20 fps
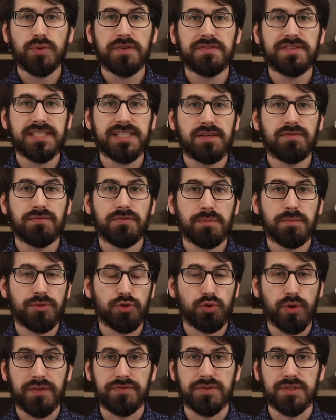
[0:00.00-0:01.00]
we've seen from
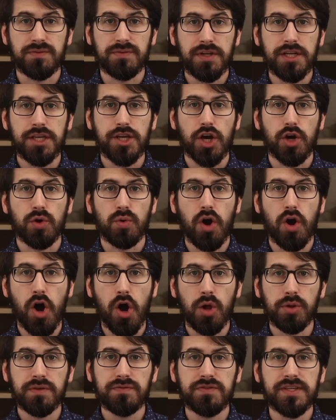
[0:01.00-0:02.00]
throughout this video,
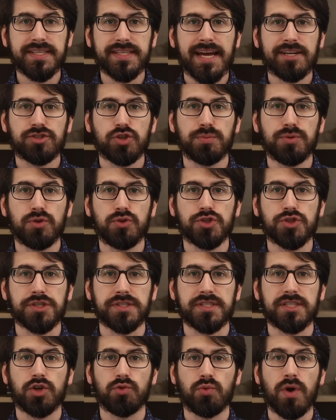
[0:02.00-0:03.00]
all of these
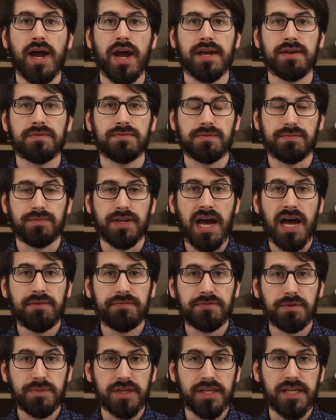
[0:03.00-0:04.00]
attributions derive
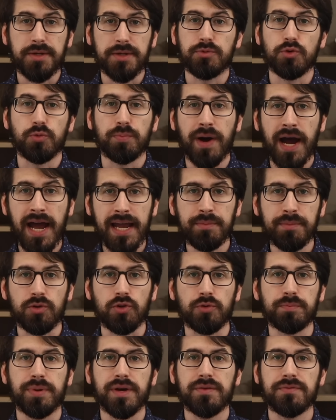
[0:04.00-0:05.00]
not from the Hebrew
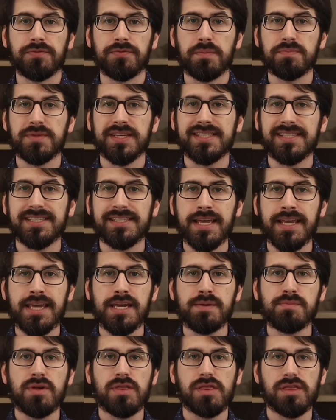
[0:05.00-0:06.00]
Bible, but from the
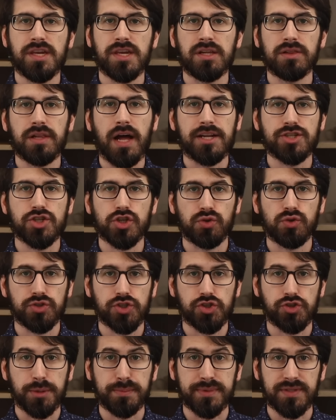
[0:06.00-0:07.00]
same theological
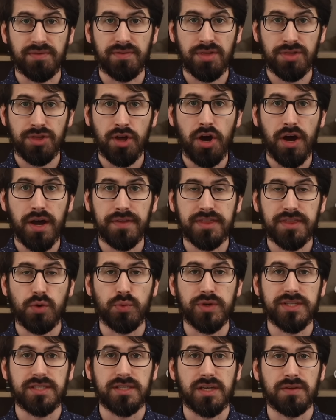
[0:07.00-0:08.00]
streams of thought that
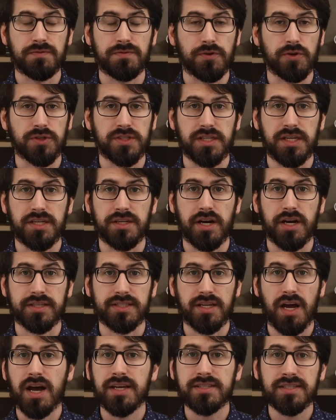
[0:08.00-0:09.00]
we see in 1st
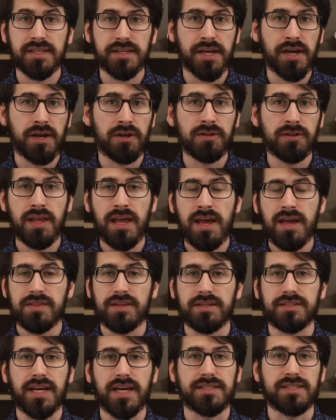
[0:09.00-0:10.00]
Enoch's Asael,
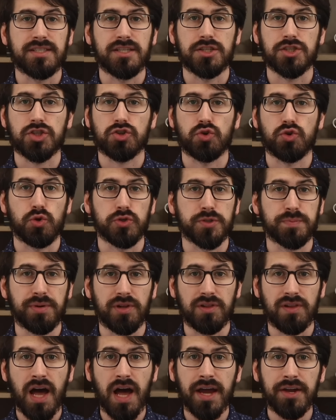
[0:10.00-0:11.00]
the Dead Sea Scrolls
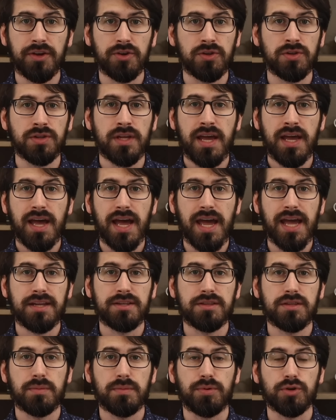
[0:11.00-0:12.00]
Belial,
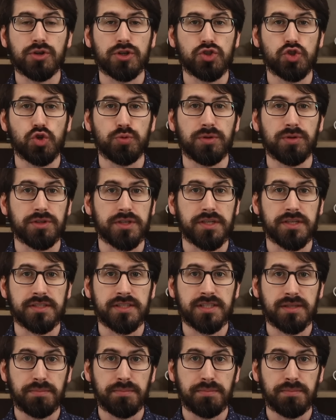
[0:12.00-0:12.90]
and the Book of Jubilees